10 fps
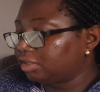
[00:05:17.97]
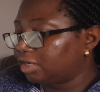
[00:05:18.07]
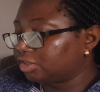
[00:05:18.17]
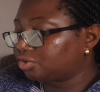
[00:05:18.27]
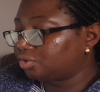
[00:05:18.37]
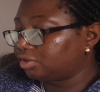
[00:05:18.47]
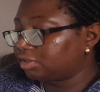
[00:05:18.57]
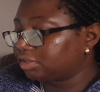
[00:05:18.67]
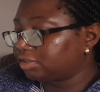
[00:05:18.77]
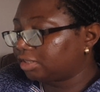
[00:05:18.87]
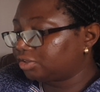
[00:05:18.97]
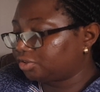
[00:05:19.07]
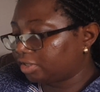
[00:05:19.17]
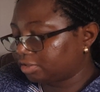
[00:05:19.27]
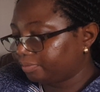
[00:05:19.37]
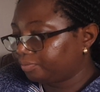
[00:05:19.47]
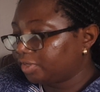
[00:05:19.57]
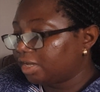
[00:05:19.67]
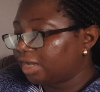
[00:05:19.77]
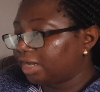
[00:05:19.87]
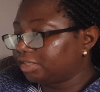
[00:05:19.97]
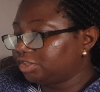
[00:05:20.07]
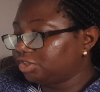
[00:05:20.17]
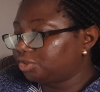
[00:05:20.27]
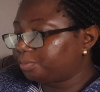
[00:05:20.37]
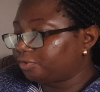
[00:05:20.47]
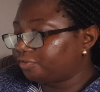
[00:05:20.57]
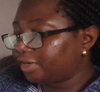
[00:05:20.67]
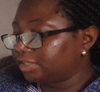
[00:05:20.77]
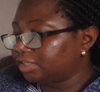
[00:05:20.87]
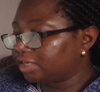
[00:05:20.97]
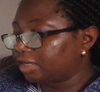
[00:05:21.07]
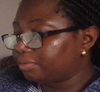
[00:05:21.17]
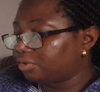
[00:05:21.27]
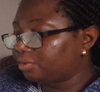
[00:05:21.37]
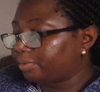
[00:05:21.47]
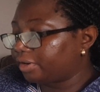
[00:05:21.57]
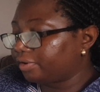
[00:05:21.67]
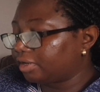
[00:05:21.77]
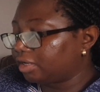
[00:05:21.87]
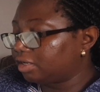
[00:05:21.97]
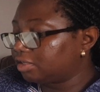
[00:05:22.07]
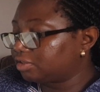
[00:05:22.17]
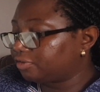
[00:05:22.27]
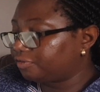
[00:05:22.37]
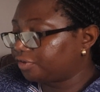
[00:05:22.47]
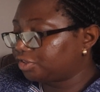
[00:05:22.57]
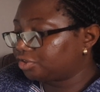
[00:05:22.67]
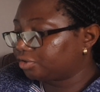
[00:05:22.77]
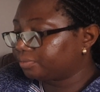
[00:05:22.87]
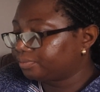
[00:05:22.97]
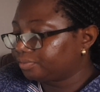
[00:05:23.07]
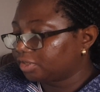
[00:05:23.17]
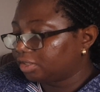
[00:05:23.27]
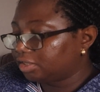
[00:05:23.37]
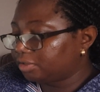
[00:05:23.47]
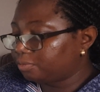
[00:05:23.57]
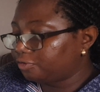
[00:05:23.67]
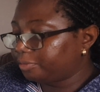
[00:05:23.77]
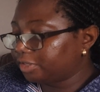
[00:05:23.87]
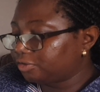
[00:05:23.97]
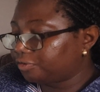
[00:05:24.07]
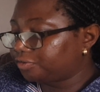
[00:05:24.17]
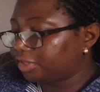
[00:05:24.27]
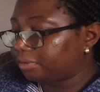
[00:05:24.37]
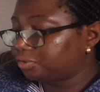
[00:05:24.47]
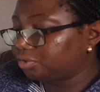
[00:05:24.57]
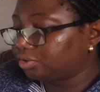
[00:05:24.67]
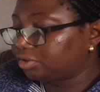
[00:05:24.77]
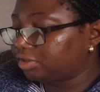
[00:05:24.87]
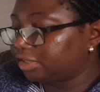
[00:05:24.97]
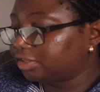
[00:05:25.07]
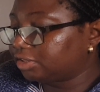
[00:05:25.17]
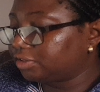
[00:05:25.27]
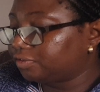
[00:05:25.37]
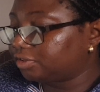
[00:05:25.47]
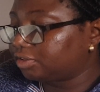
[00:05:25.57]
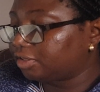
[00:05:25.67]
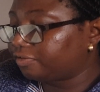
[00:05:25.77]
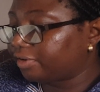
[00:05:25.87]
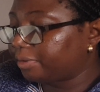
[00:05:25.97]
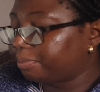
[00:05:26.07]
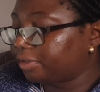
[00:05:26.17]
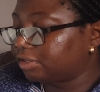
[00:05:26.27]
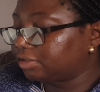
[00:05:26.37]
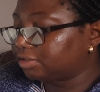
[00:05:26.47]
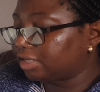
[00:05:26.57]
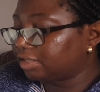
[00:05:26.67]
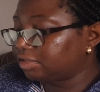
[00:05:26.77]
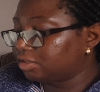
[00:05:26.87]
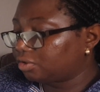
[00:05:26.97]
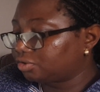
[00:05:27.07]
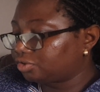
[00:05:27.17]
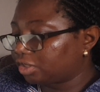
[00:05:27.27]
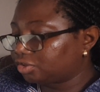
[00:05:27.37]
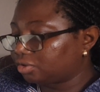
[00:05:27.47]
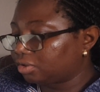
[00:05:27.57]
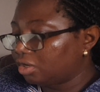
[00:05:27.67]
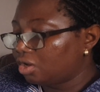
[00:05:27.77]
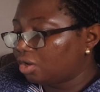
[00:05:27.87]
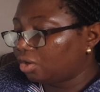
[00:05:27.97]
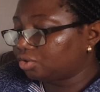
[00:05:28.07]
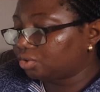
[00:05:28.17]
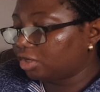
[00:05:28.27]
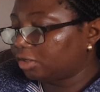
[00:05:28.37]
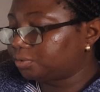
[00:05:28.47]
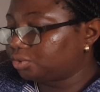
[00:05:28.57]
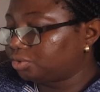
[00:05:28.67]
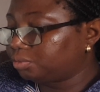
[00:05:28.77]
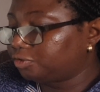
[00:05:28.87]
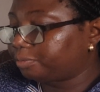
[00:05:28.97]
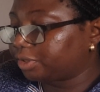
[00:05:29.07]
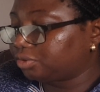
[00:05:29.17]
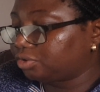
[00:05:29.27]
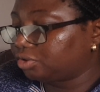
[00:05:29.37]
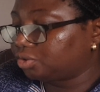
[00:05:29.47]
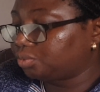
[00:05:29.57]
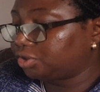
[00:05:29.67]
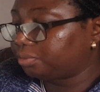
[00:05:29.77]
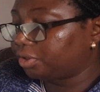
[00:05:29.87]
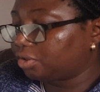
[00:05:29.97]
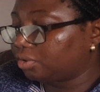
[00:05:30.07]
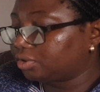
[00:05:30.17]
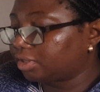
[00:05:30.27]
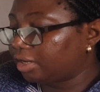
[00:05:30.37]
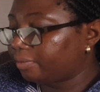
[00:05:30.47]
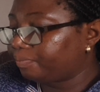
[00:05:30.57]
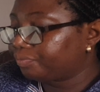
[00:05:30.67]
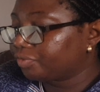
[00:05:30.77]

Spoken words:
gastrointestinal tract, and each provides a chemical barrier against infection. The movement of chyme through the digestive system by peristaltic contraction also helps to remove pathogens which may cause harm.